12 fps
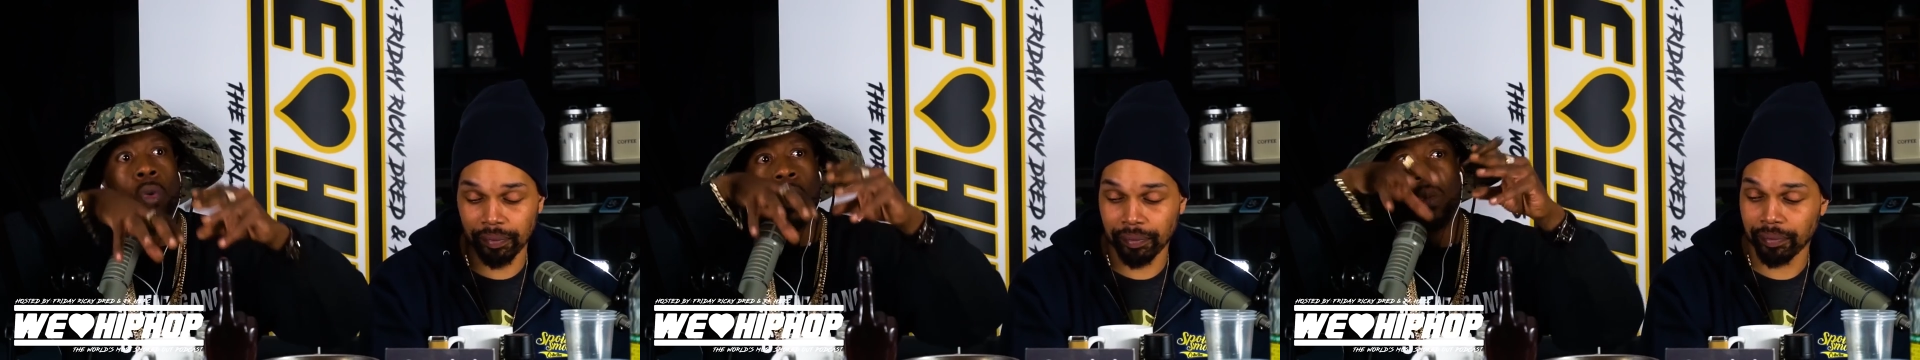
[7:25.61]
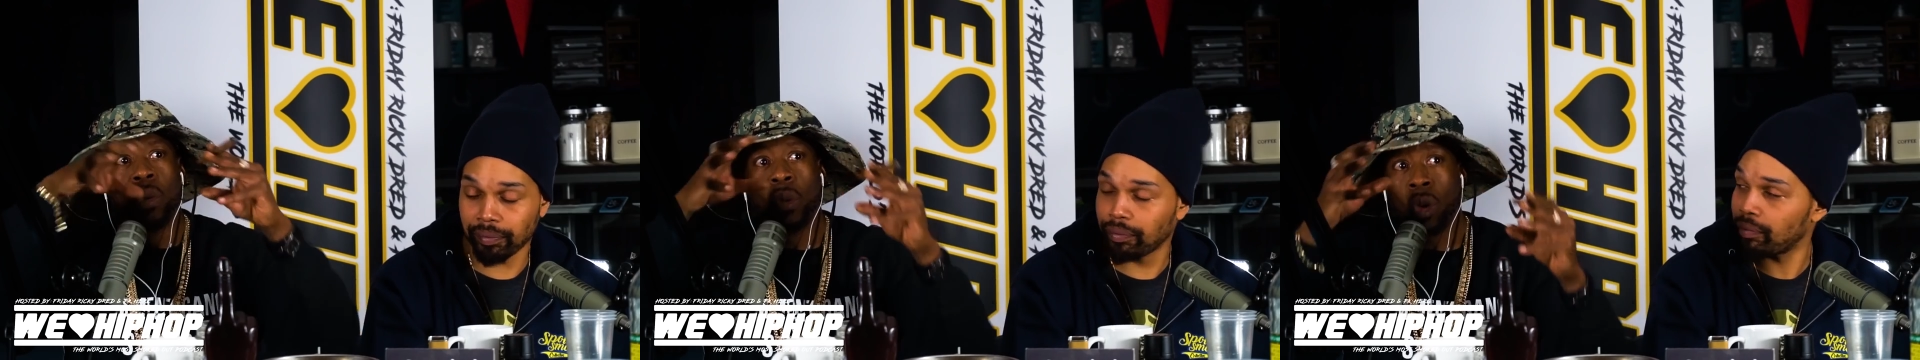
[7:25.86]
Speaker 1: we
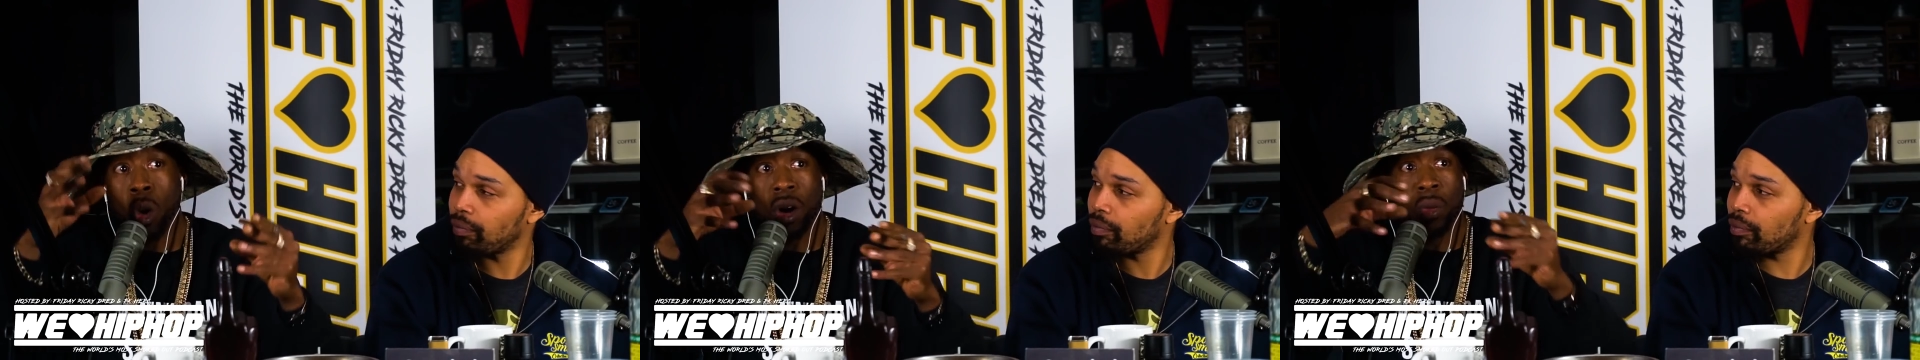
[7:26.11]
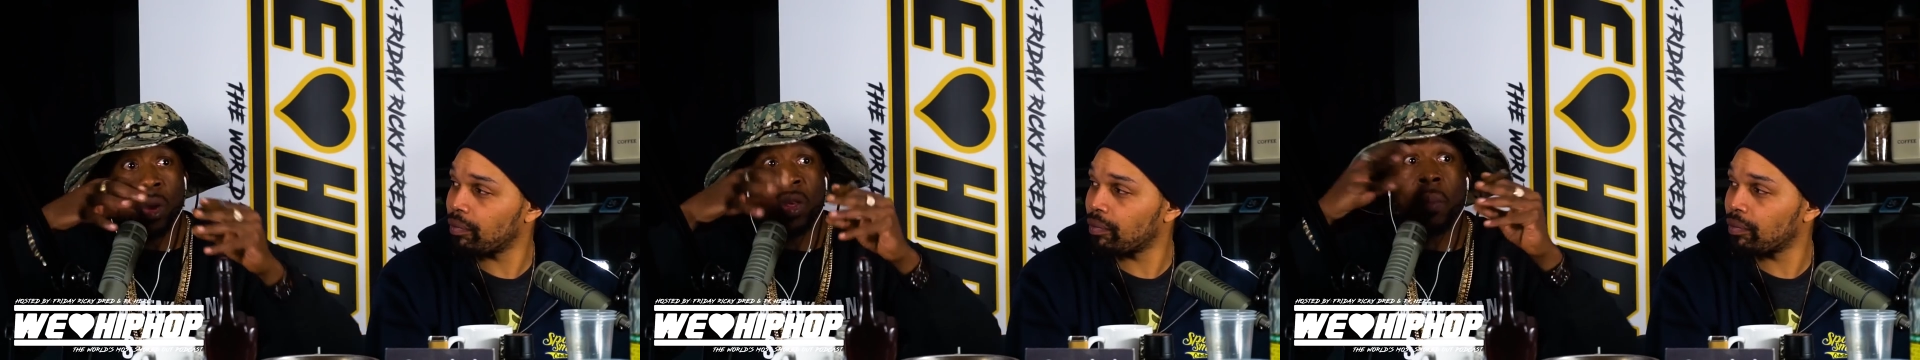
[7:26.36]
were recording
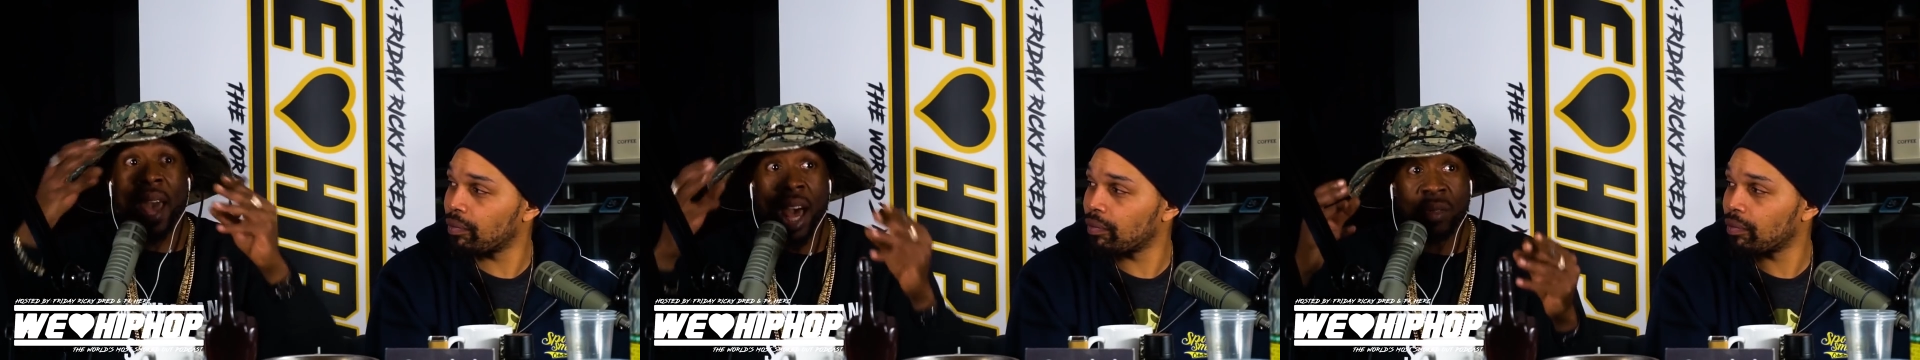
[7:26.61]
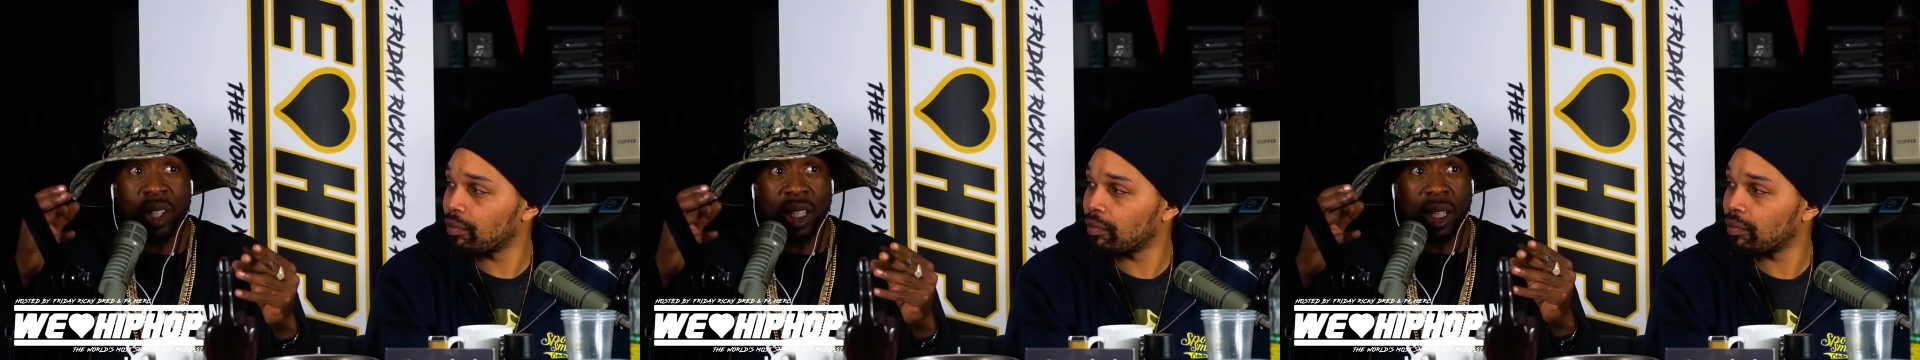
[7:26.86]
with him
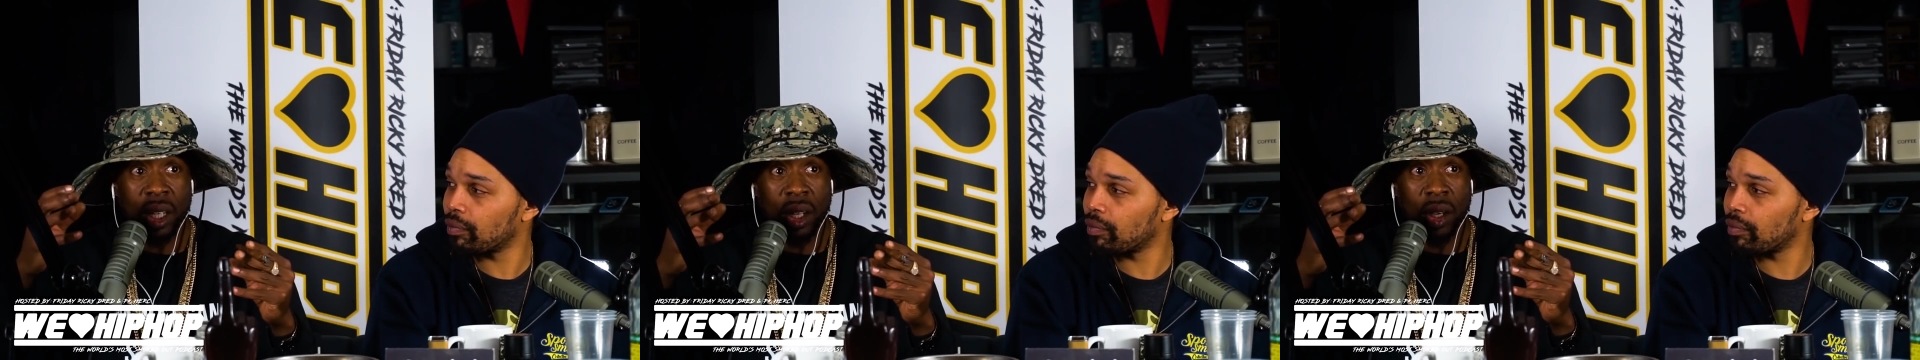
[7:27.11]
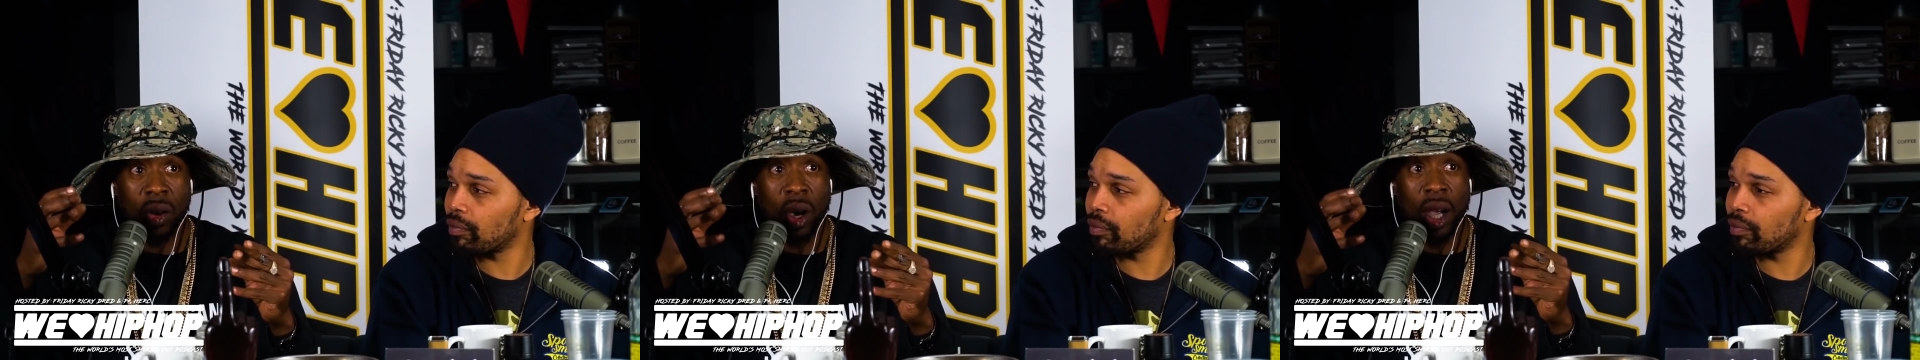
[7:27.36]
heavily.
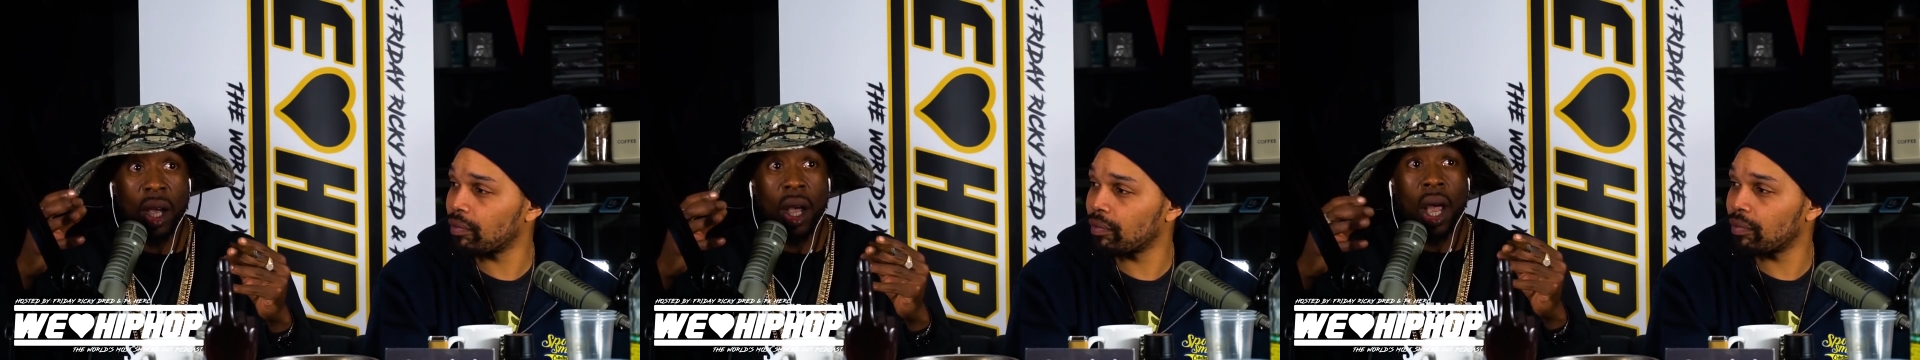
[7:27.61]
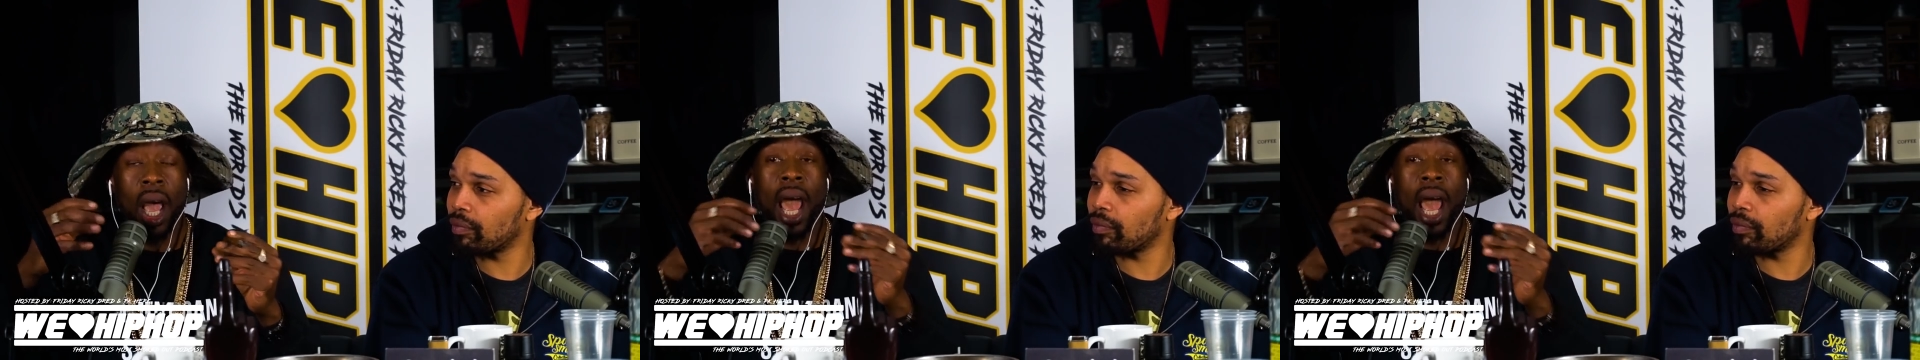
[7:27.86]
Yeah, right? Yeah.